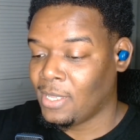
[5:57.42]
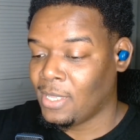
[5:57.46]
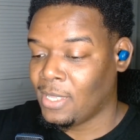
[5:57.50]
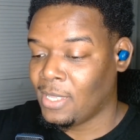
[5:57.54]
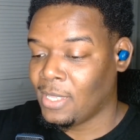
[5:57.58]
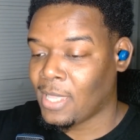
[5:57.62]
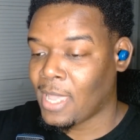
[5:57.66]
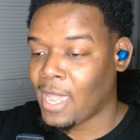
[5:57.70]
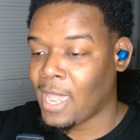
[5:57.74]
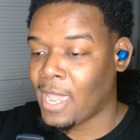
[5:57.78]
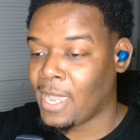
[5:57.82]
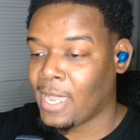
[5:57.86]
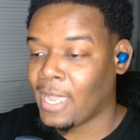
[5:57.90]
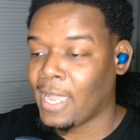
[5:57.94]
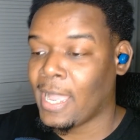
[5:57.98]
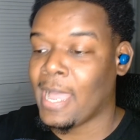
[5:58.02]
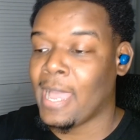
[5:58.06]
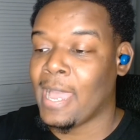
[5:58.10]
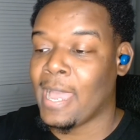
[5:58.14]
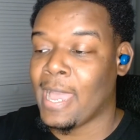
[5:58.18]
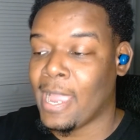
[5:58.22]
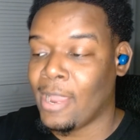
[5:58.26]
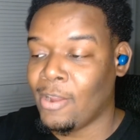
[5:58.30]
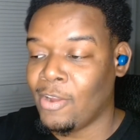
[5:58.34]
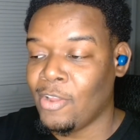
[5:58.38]
Like
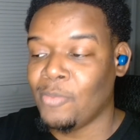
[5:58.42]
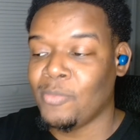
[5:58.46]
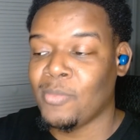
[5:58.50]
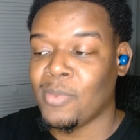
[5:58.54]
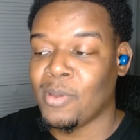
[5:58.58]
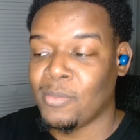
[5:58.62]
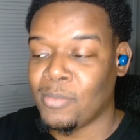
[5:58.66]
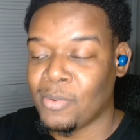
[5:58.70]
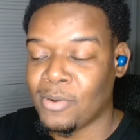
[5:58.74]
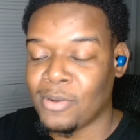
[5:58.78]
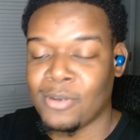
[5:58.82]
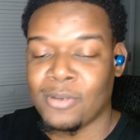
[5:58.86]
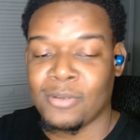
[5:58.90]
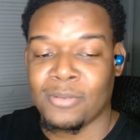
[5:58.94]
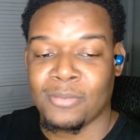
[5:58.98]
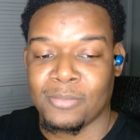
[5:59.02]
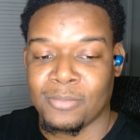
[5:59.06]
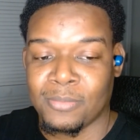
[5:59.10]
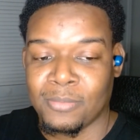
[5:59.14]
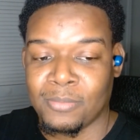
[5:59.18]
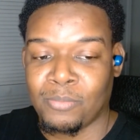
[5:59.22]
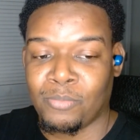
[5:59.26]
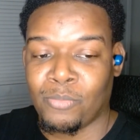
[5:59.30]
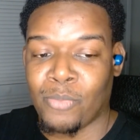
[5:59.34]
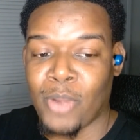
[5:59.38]
I remember
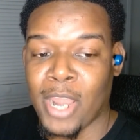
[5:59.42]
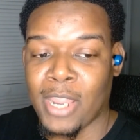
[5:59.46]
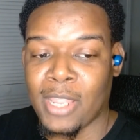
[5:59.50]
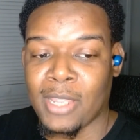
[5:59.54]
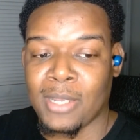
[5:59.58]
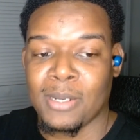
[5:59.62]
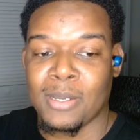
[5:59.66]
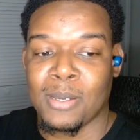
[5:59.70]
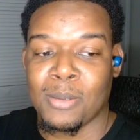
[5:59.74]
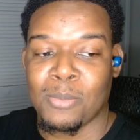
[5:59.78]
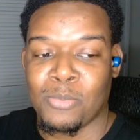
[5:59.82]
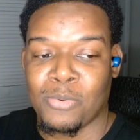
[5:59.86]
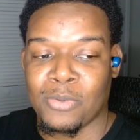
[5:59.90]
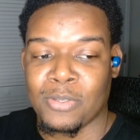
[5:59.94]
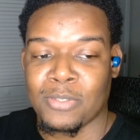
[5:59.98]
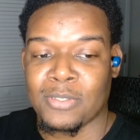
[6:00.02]
breaking up with